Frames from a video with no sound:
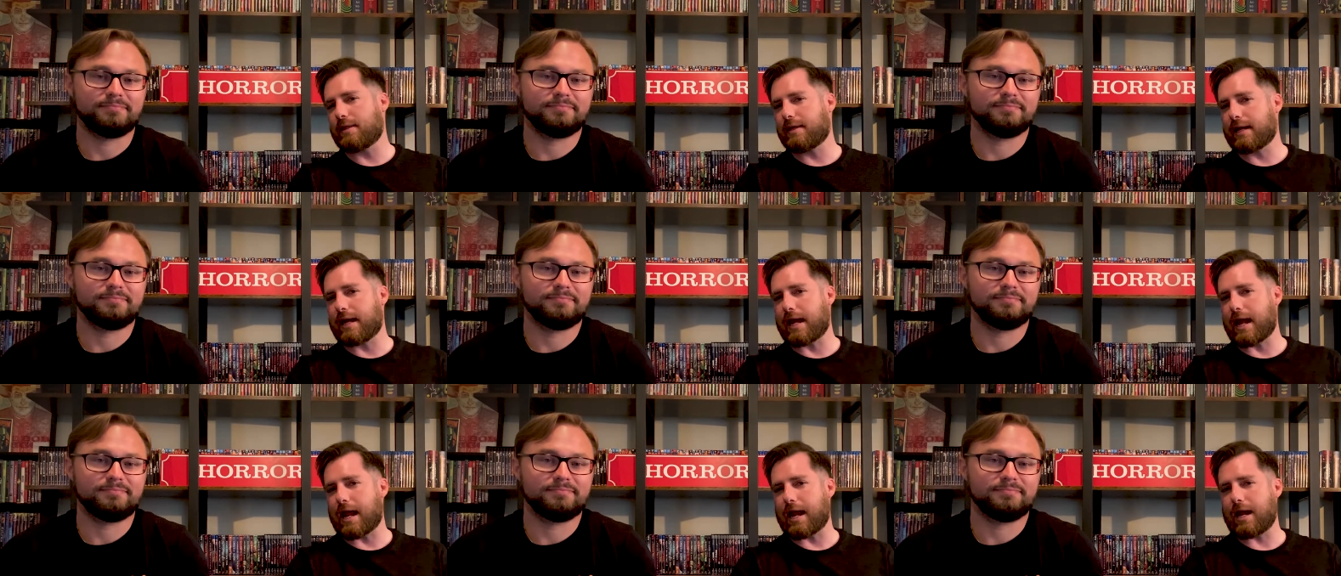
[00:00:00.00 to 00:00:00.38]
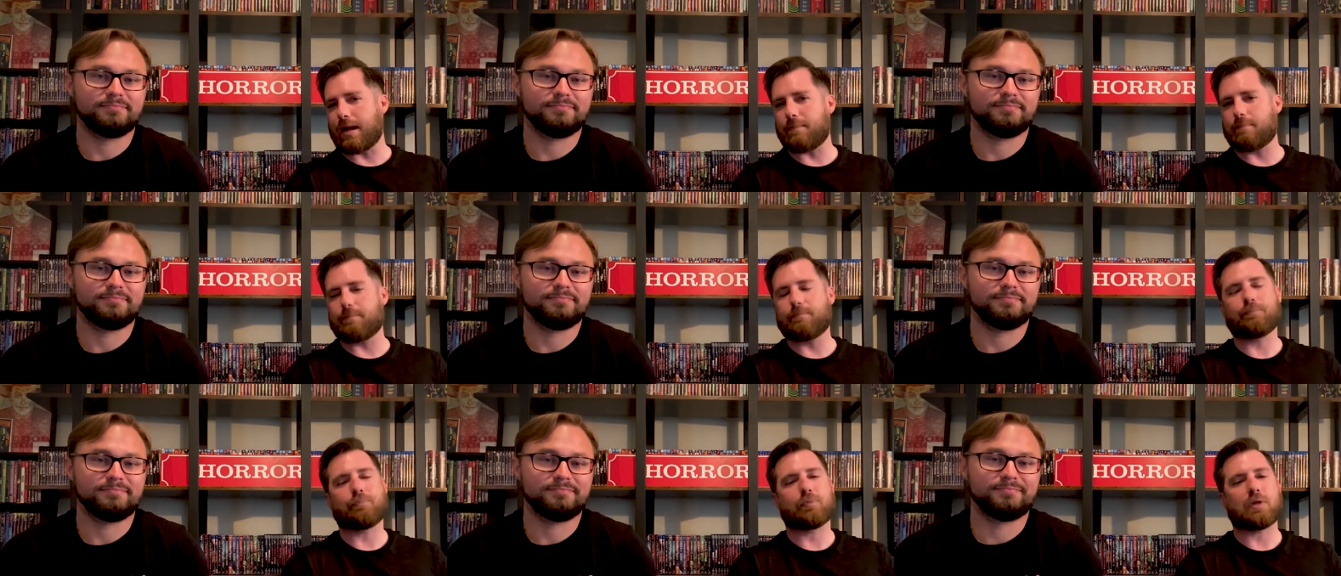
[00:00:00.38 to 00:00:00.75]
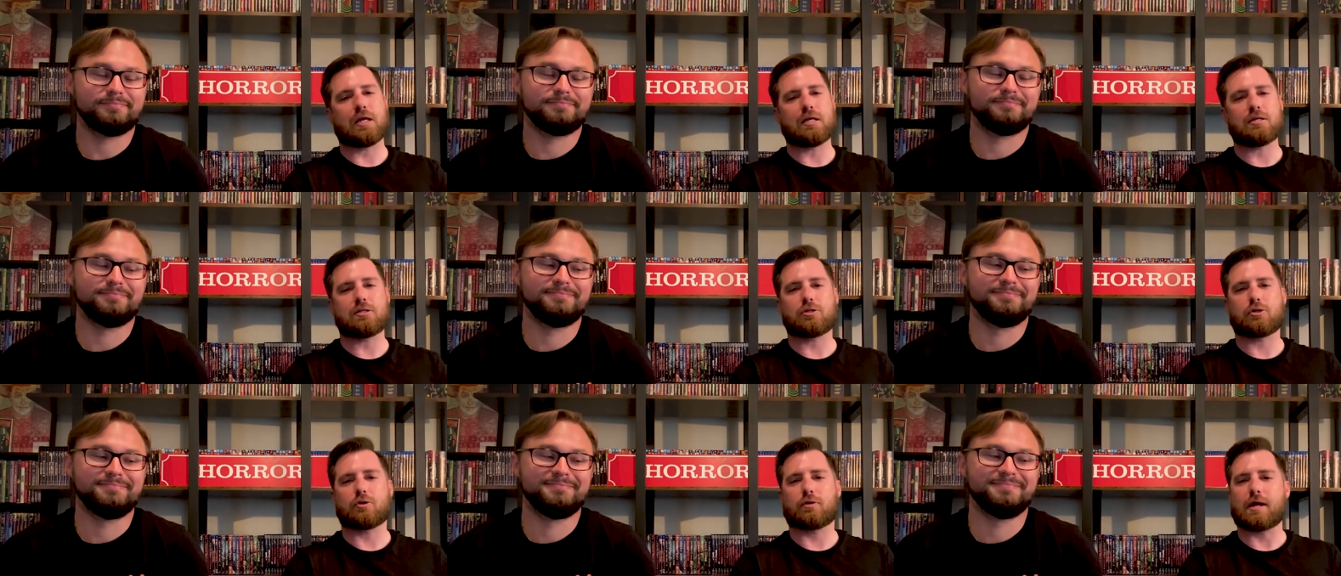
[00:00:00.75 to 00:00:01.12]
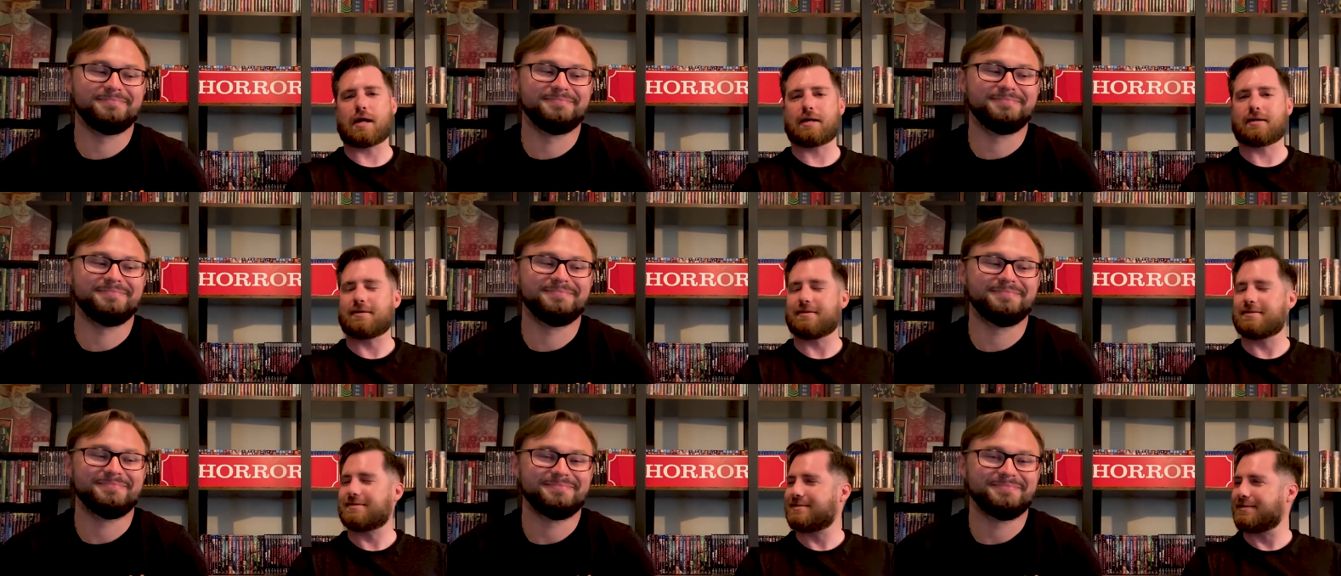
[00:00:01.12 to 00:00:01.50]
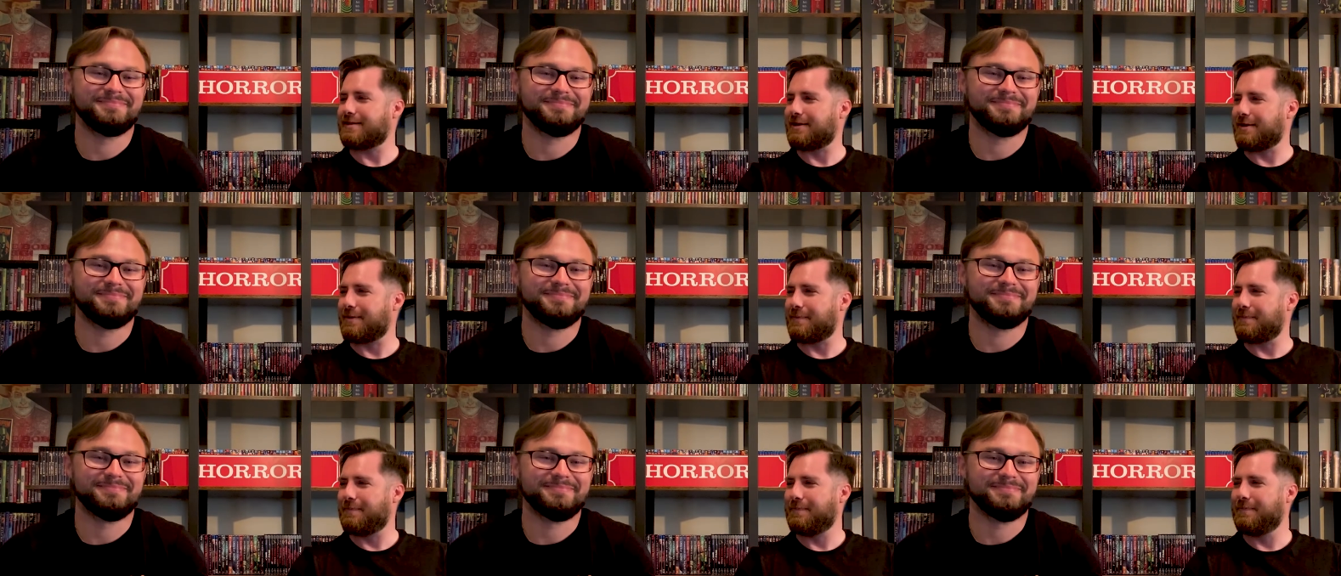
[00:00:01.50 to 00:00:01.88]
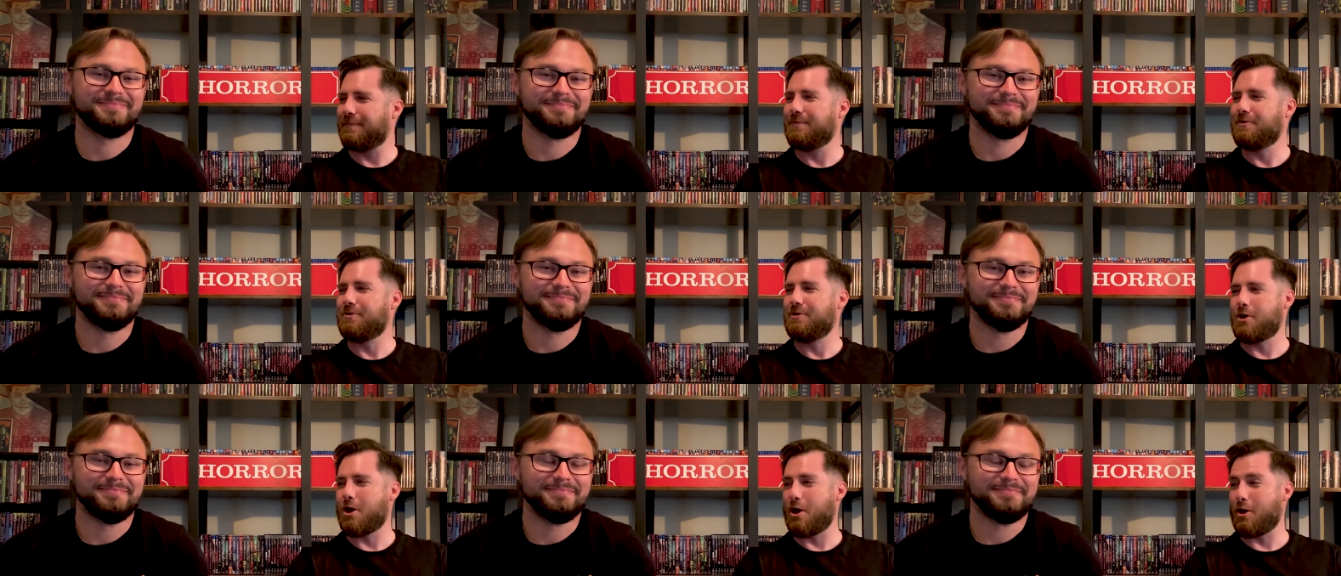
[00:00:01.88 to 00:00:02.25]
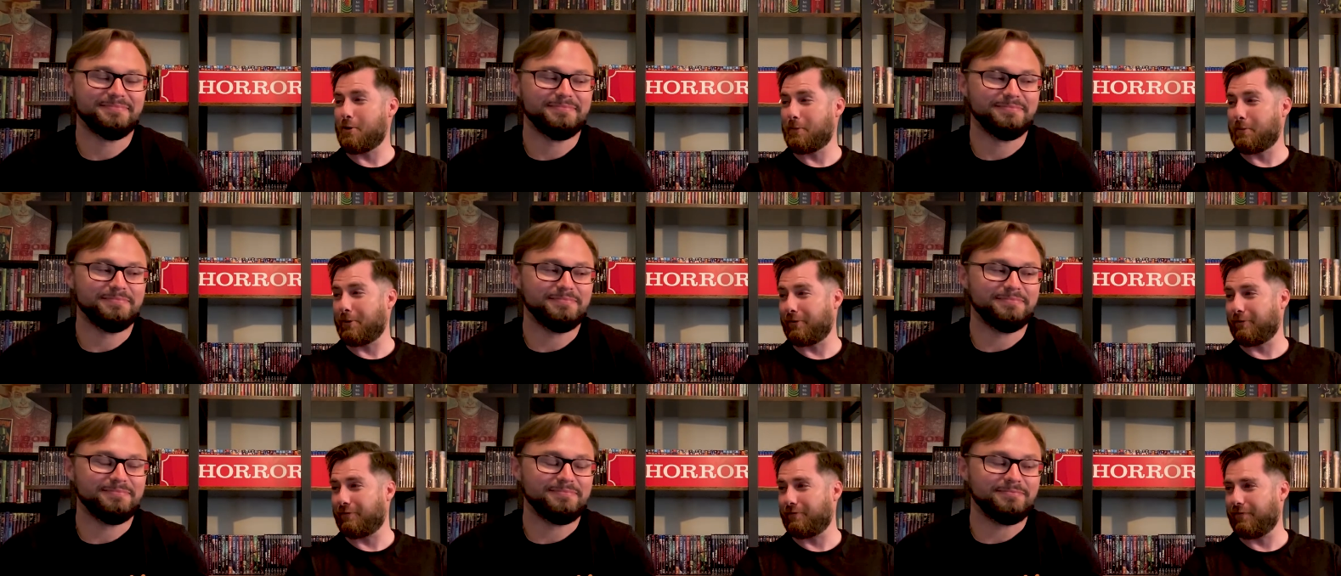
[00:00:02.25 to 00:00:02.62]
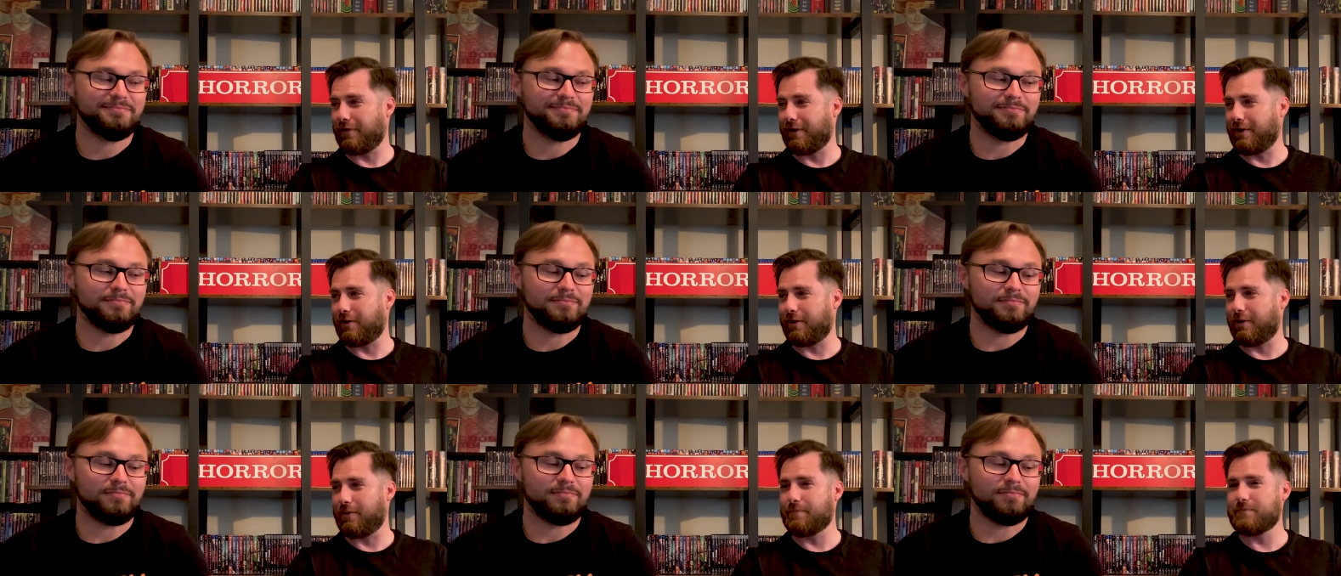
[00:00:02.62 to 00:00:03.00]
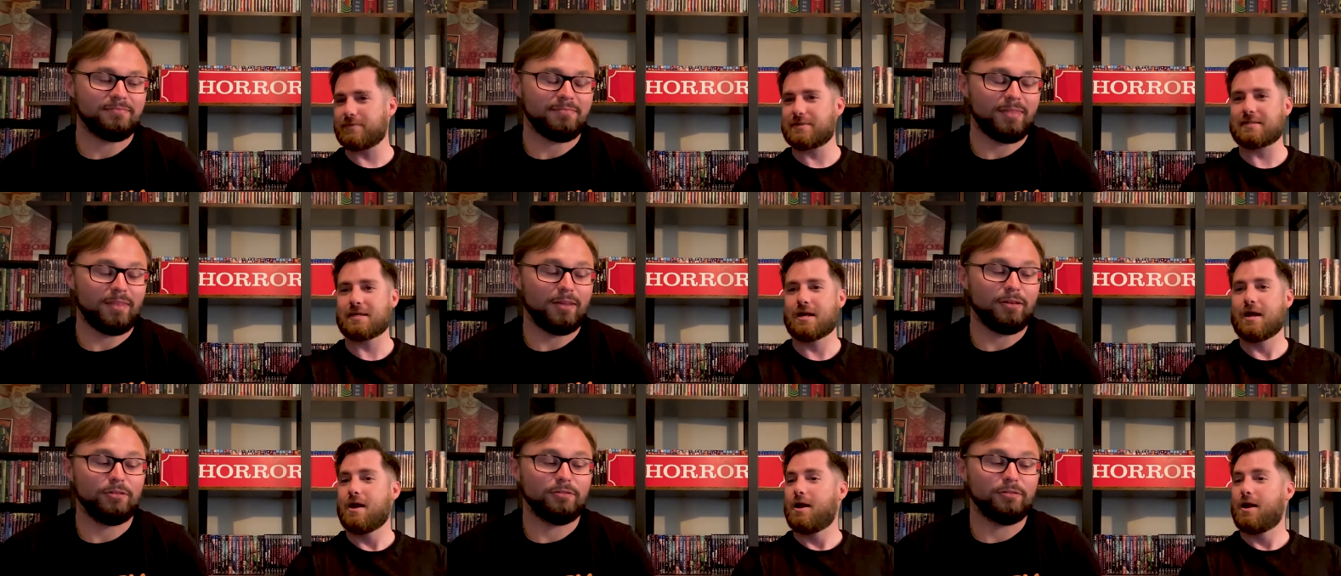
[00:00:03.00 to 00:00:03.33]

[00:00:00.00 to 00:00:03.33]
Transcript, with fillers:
Speaker 1: the game. He's directed some notable films.